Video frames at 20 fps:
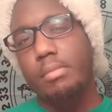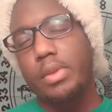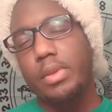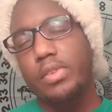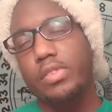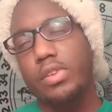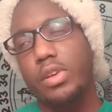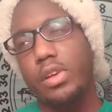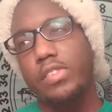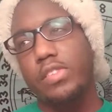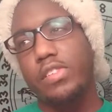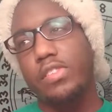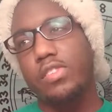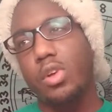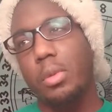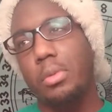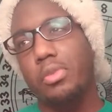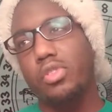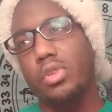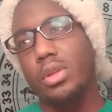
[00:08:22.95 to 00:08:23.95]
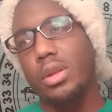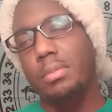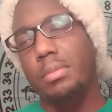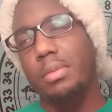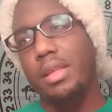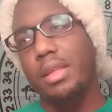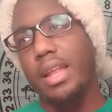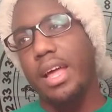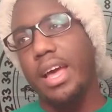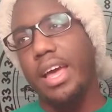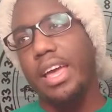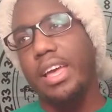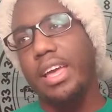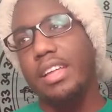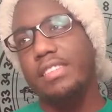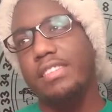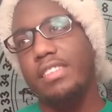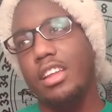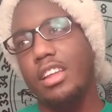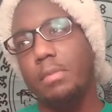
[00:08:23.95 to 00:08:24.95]
Because it's almost going to be
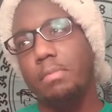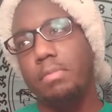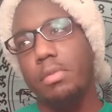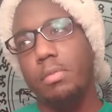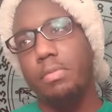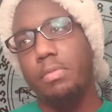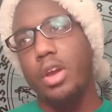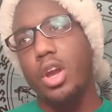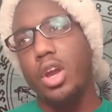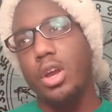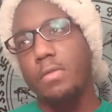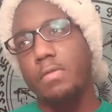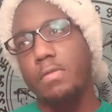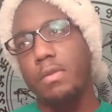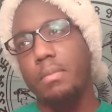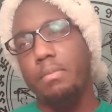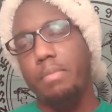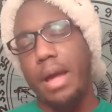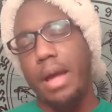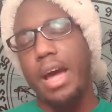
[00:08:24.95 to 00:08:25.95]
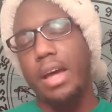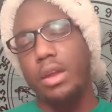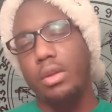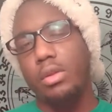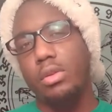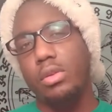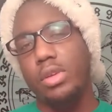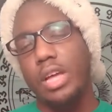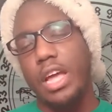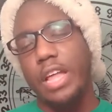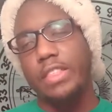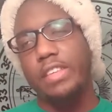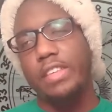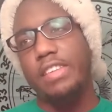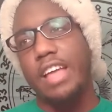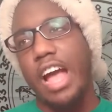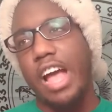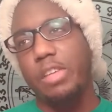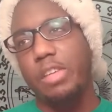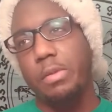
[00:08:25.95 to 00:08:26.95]
like, instead of preparing for battle and
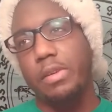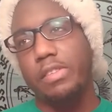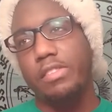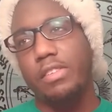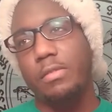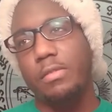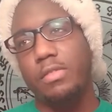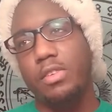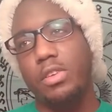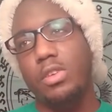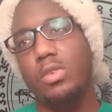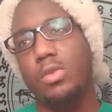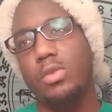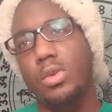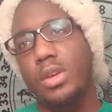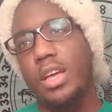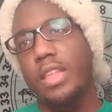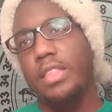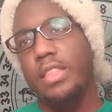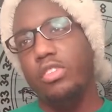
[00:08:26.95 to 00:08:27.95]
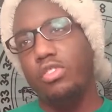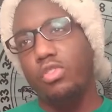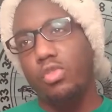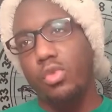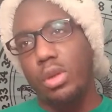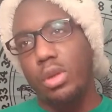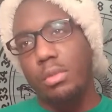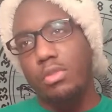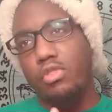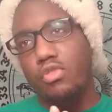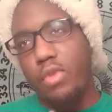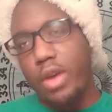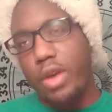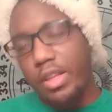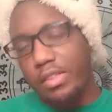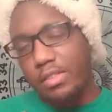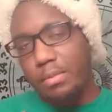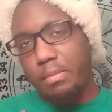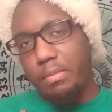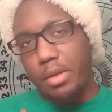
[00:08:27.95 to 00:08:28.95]
these aspects of you that you're going to be
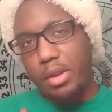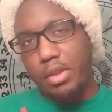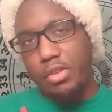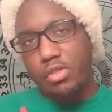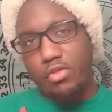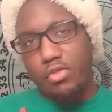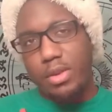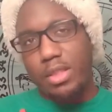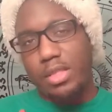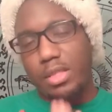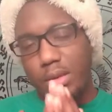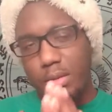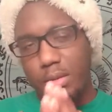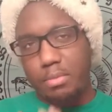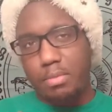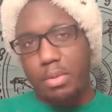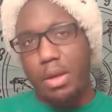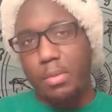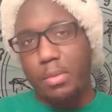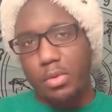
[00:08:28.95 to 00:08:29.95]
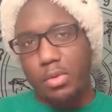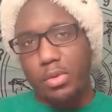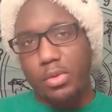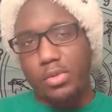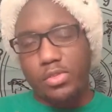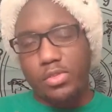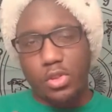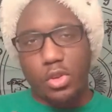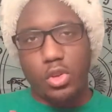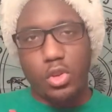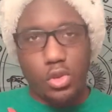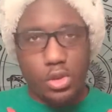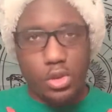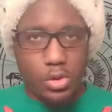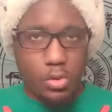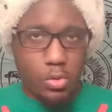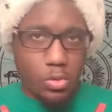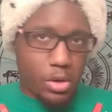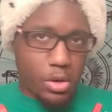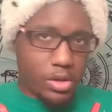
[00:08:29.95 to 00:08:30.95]
trying to penetrate their bubble so you
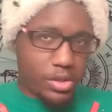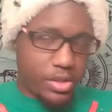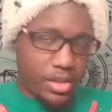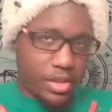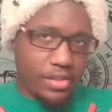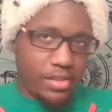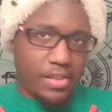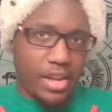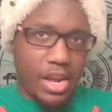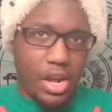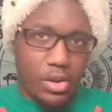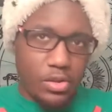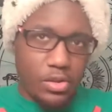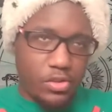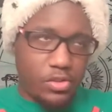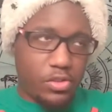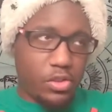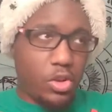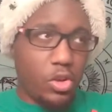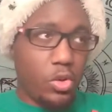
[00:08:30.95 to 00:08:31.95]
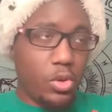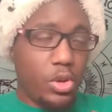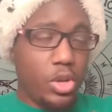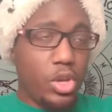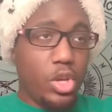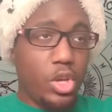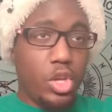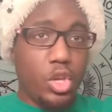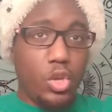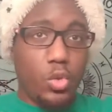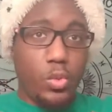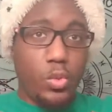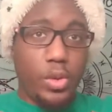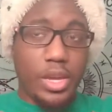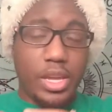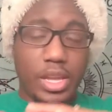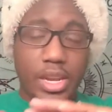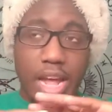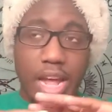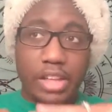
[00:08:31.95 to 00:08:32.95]
can work things out, so you
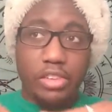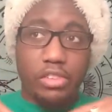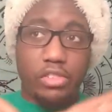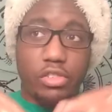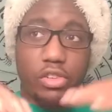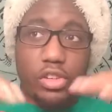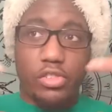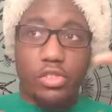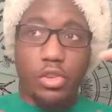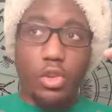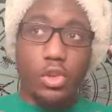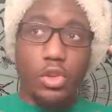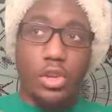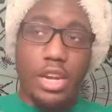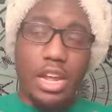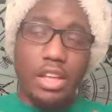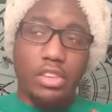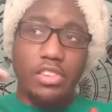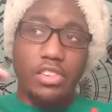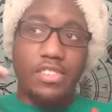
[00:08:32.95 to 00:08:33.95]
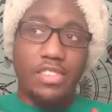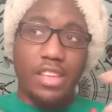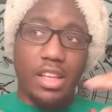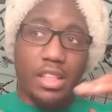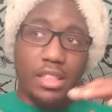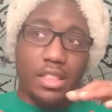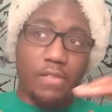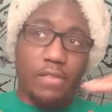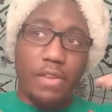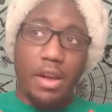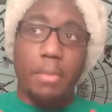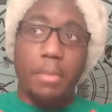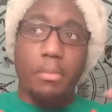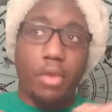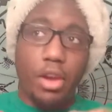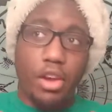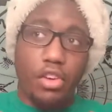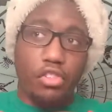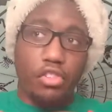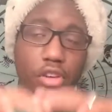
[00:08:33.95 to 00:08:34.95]
can actually set the
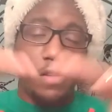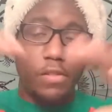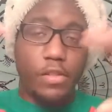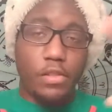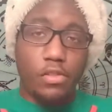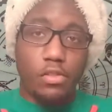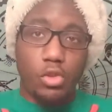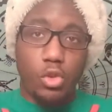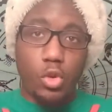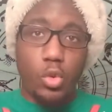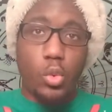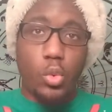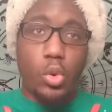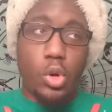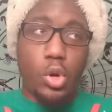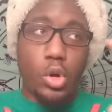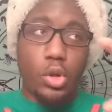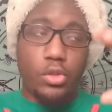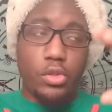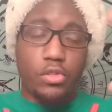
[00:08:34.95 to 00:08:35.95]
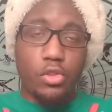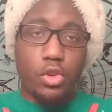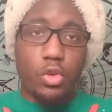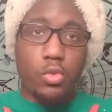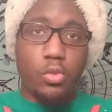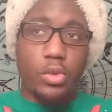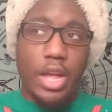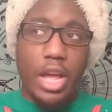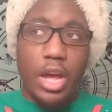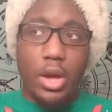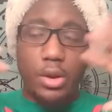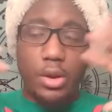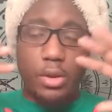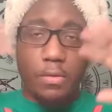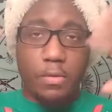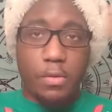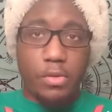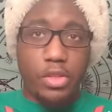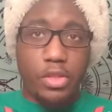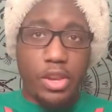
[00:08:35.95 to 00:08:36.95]
vibration of this new world, this new
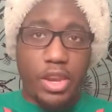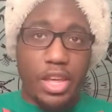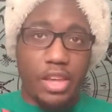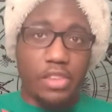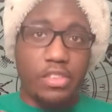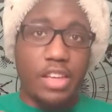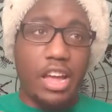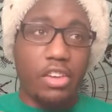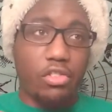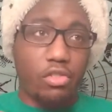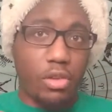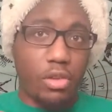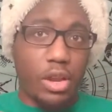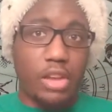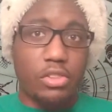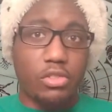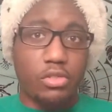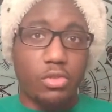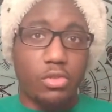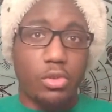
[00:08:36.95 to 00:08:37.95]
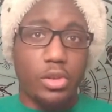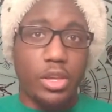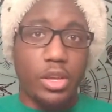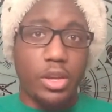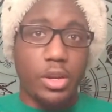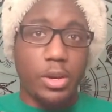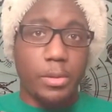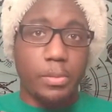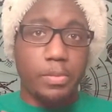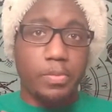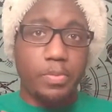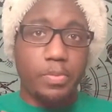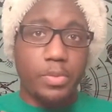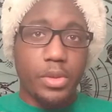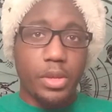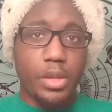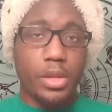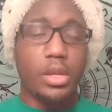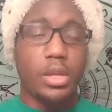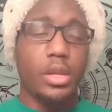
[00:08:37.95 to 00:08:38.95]
reality for the next astrological year,
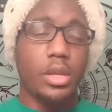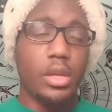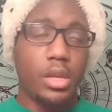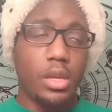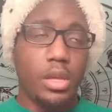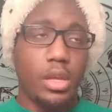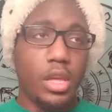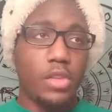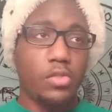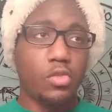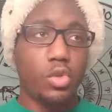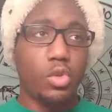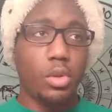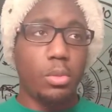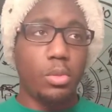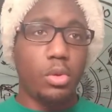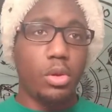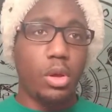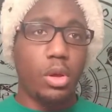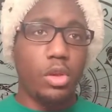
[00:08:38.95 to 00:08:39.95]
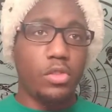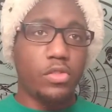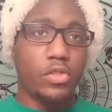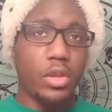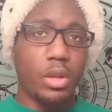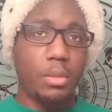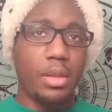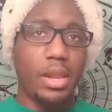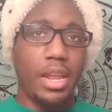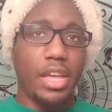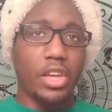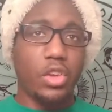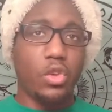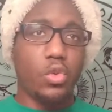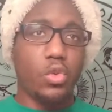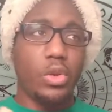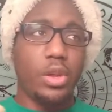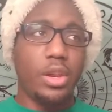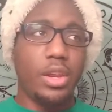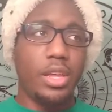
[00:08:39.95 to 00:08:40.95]
it's going to be like
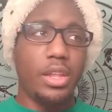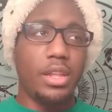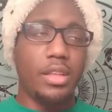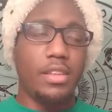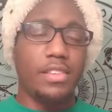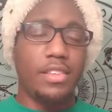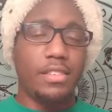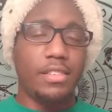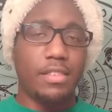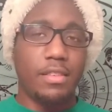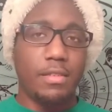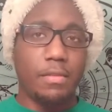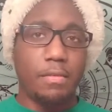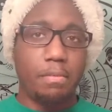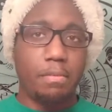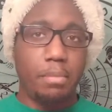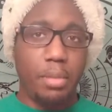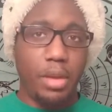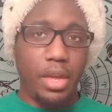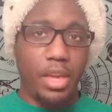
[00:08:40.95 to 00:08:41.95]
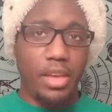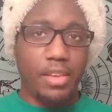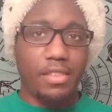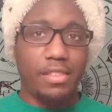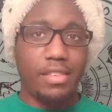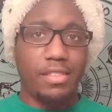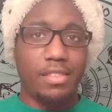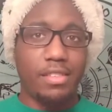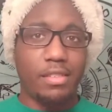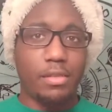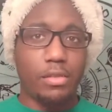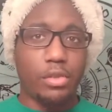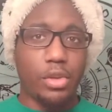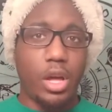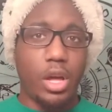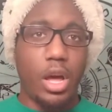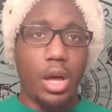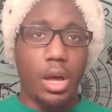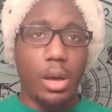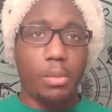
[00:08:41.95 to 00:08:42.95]
you're going to need a sense of peace, a sense of
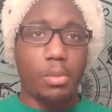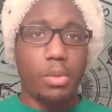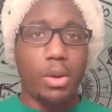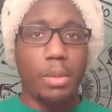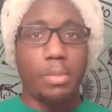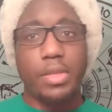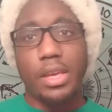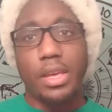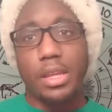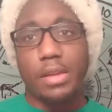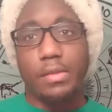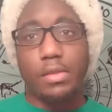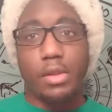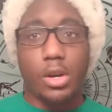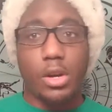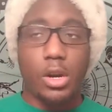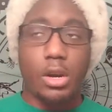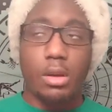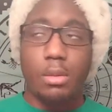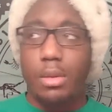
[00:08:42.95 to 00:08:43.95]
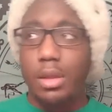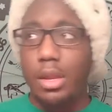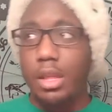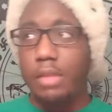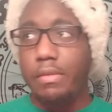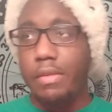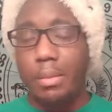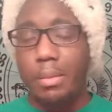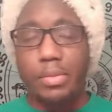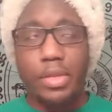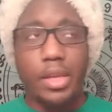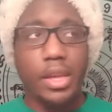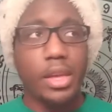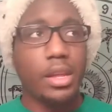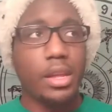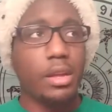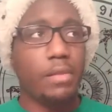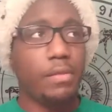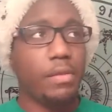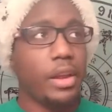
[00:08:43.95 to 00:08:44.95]
calm. When I'm thinking of the Hermit even, I'm
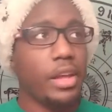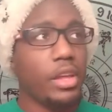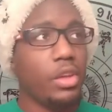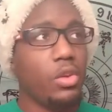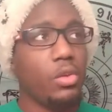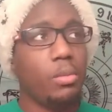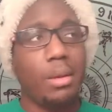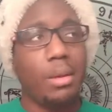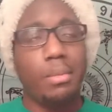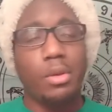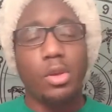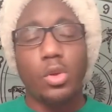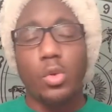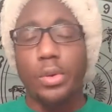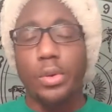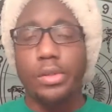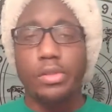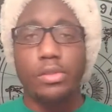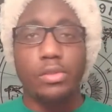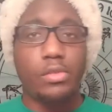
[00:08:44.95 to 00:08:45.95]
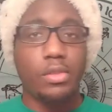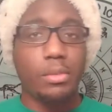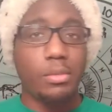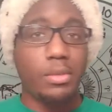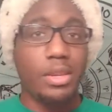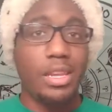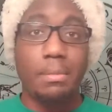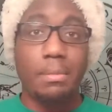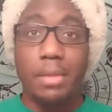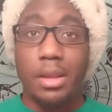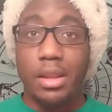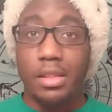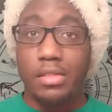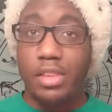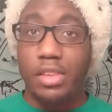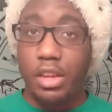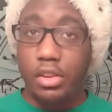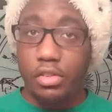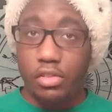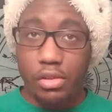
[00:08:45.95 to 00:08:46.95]
thinking of like you might be going to some deep
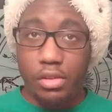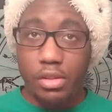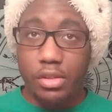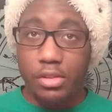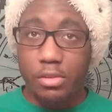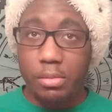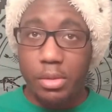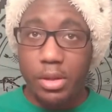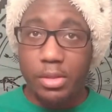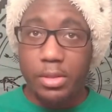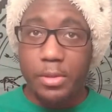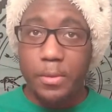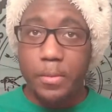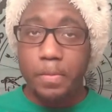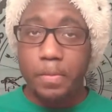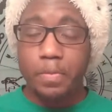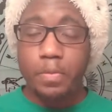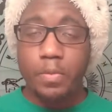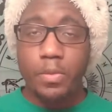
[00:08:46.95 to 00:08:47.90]
meditation this month.